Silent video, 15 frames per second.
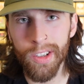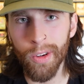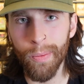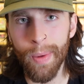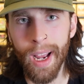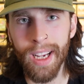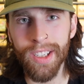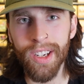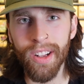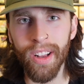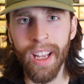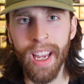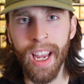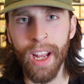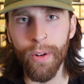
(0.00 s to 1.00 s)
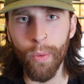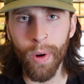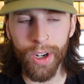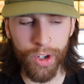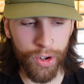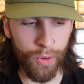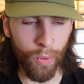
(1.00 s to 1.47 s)
So basically, in
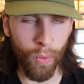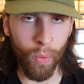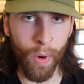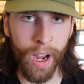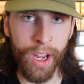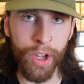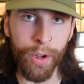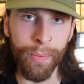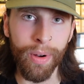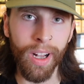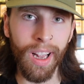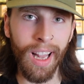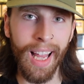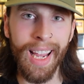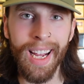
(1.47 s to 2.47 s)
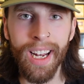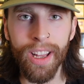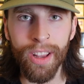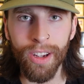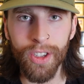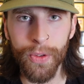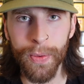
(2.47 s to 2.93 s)
which way you played
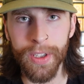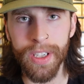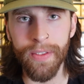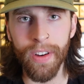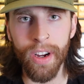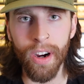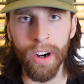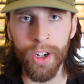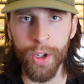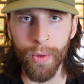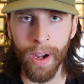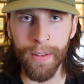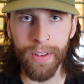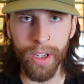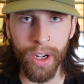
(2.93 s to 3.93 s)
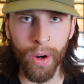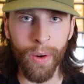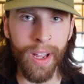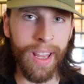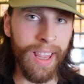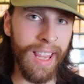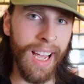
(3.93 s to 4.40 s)
those specific cards, you will have to go
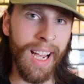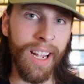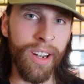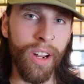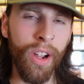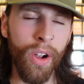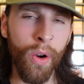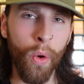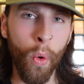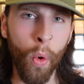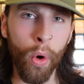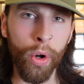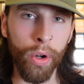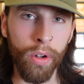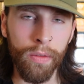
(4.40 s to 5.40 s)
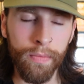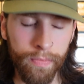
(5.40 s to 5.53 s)
in that order.